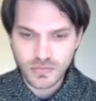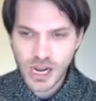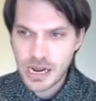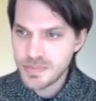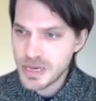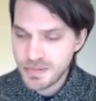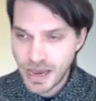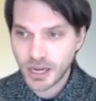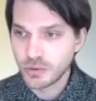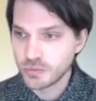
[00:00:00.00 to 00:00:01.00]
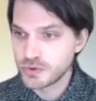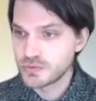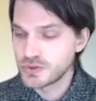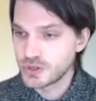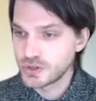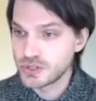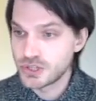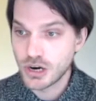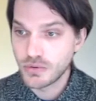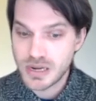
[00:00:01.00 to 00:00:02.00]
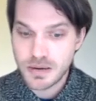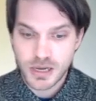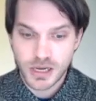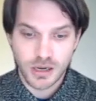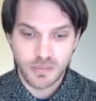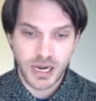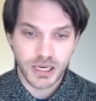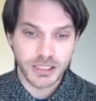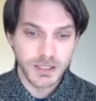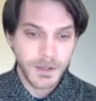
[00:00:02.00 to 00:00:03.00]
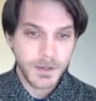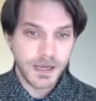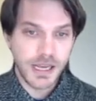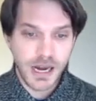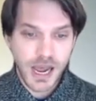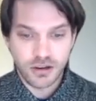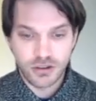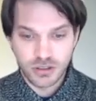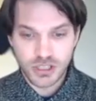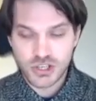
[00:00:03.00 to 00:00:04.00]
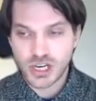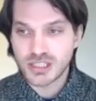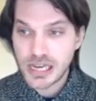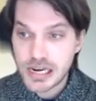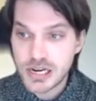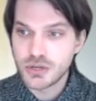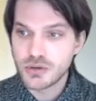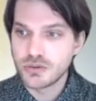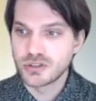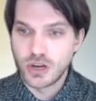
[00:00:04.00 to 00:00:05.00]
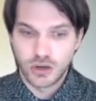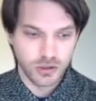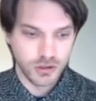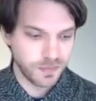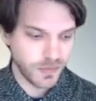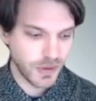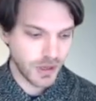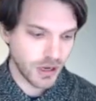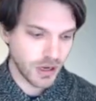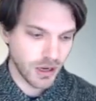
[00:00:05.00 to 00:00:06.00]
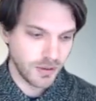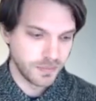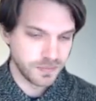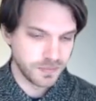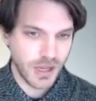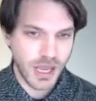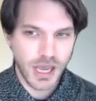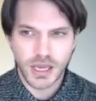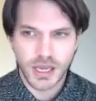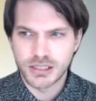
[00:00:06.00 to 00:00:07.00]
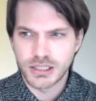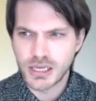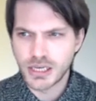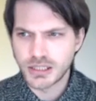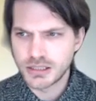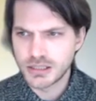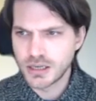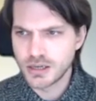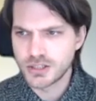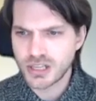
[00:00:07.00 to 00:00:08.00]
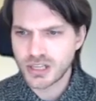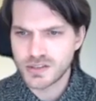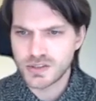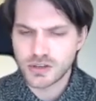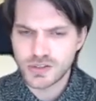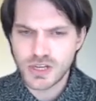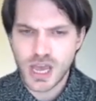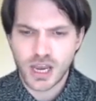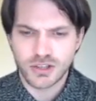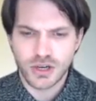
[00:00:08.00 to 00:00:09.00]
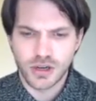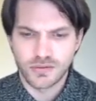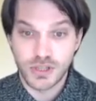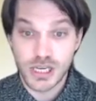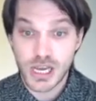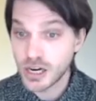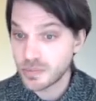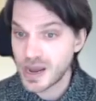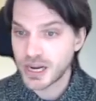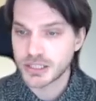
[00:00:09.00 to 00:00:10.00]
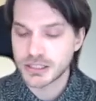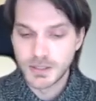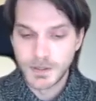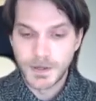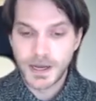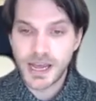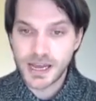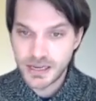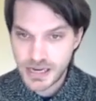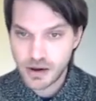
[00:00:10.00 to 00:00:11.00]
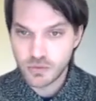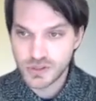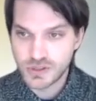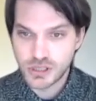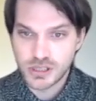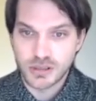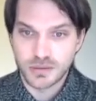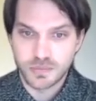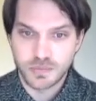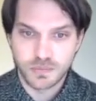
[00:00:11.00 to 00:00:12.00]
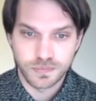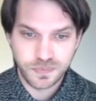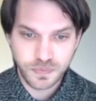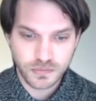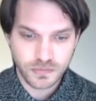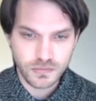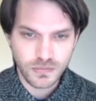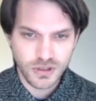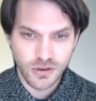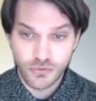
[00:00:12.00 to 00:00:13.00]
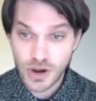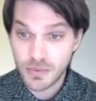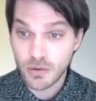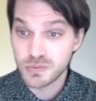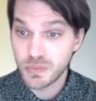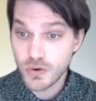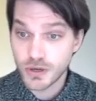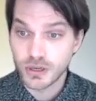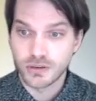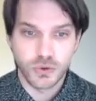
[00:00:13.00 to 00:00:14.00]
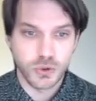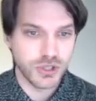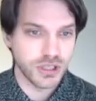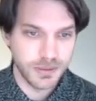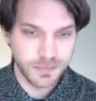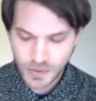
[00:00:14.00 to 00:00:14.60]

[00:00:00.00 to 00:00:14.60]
IP packet, which was just a GRE packet, it actually checked into the tunnel and it checked the CRC hash of the inner packet. And that was the frame that was broken, unfortunately.